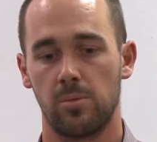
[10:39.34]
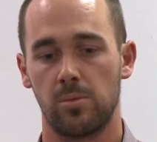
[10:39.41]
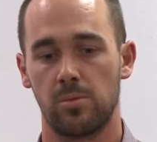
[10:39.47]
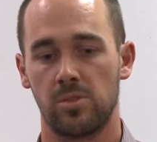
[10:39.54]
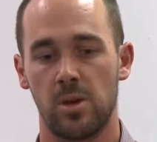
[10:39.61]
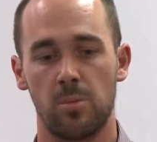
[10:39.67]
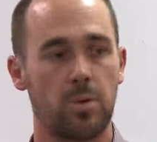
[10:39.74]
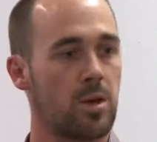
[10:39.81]

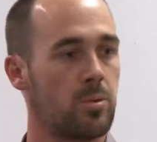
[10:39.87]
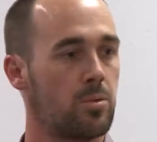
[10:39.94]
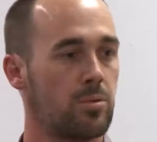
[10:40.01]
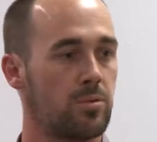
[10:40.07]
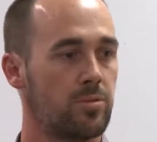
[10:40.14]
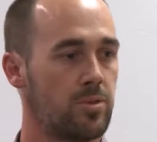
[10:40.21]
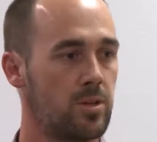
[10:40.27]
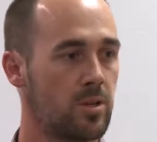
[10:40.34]
Some people
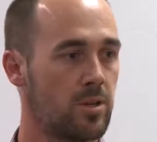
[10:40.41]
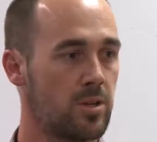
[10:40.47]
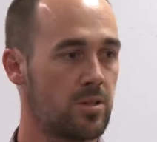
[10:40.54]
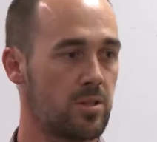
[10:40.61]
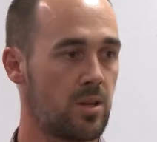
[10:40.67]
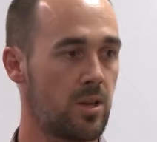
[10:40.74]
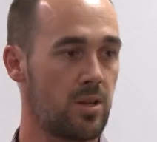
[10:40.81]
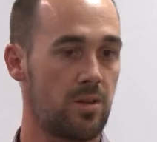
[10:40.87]
feel
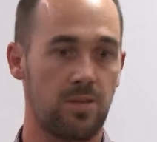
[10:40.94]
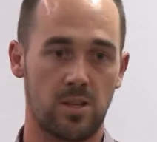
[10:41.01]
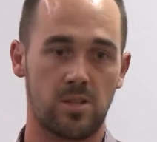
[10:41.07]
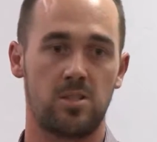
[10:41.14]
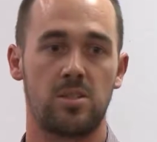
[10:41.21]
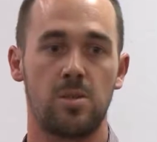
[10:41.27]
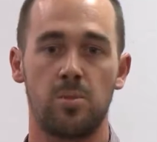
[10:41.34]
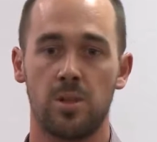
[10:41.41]
that if they
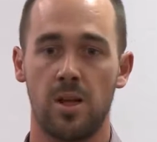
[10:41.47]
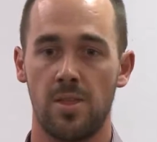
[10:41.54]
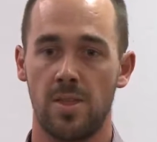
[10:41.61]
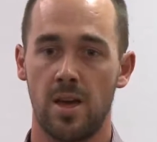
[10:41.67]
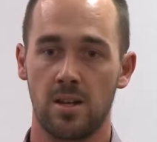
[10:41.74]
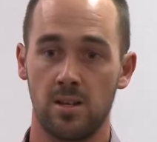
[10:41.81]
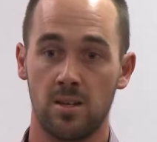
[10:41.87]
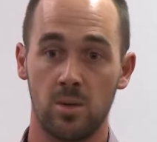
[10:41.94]
stipulate
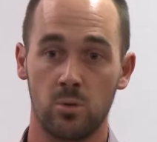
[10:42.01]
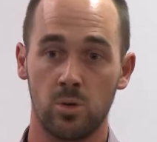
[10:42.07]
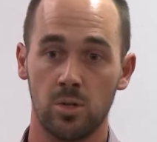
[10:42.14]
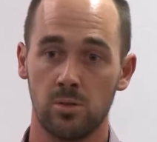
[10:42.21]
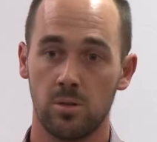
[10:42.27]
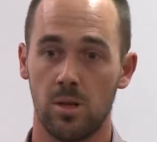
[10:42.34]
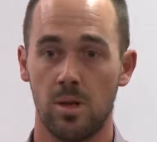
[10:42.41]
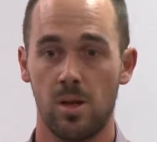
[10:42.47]
that in their
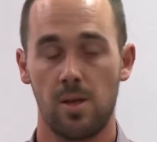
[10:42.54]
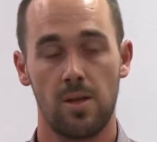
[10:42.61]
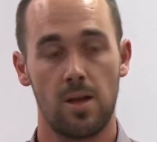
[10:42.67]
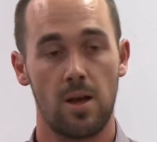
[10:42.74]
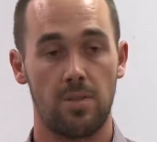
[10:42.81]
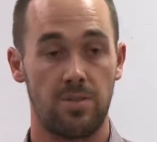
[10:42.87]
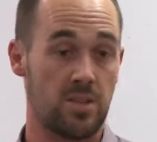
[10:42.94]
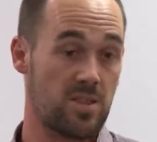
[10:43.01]
will,
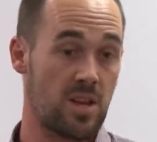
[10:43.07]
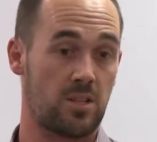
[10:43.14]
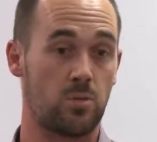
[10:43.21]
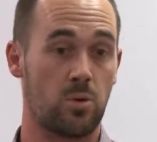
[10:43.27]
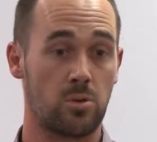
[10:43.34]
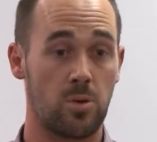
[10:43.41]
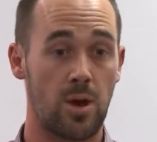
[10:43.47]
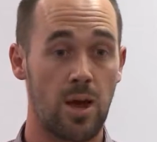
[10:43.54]
then that's
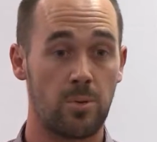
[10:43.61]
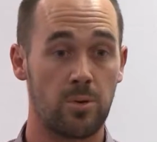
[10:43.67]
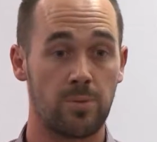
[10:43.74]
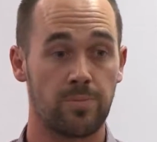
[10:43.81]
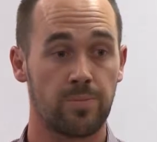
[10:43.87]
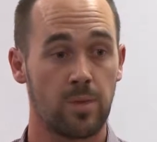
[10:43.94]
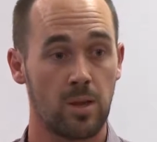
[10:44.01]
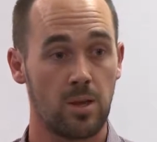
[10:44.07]
what will
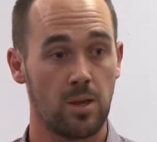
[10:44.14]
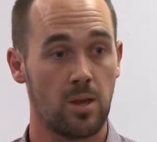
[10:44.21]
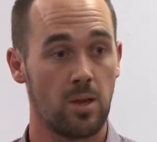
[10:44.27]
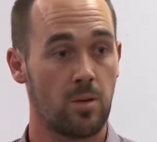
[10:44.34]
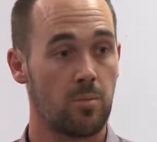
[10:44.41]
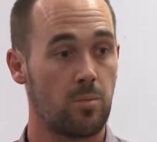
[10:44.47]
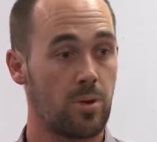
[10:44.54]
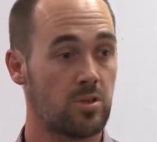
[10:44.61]
happen.
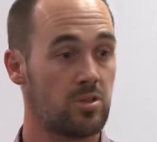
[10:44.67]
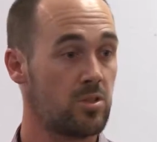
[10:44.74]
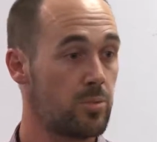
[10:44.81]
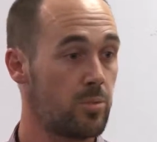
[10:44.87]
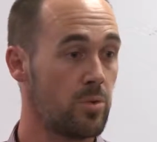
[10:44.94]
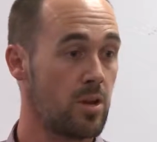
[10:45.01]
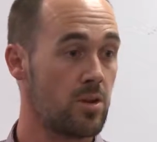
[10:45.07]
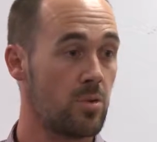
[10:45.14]
But
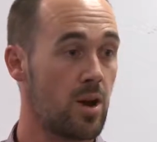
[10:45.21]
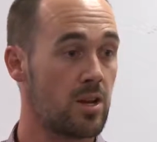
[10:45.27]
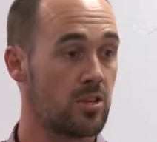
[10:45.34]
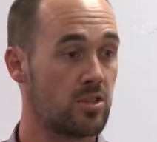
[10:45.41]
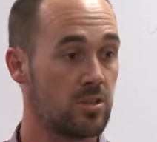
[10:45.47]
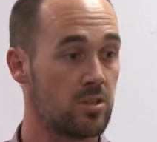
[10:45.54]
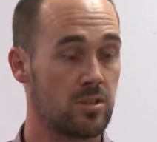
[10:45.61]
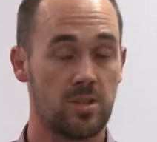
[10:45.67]

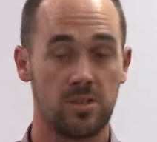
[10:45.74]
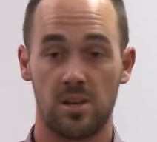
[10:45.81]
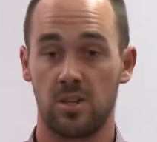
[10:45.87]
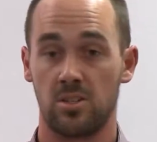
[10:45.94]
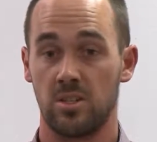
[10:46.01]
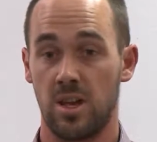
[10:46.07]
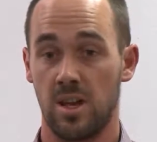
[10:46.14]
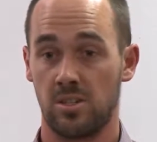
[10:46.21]
superannuation is
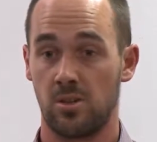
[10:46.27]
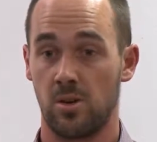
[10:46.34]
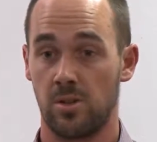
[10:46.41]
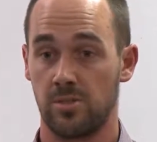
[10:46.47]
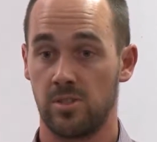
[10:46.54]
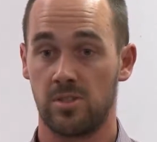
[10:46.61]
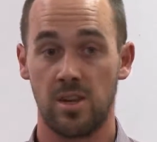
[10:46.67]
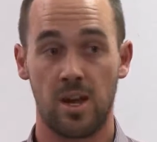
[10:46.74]
actually outside of
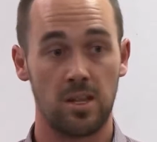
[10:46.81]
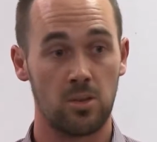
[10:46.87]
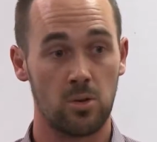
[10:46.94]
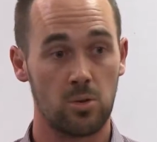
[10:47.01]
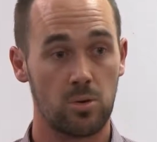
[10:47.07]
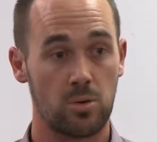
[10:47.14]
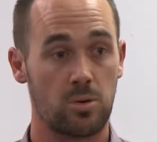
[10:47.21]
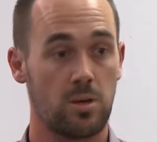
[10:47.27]
estate
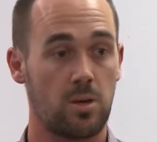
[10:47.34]
law.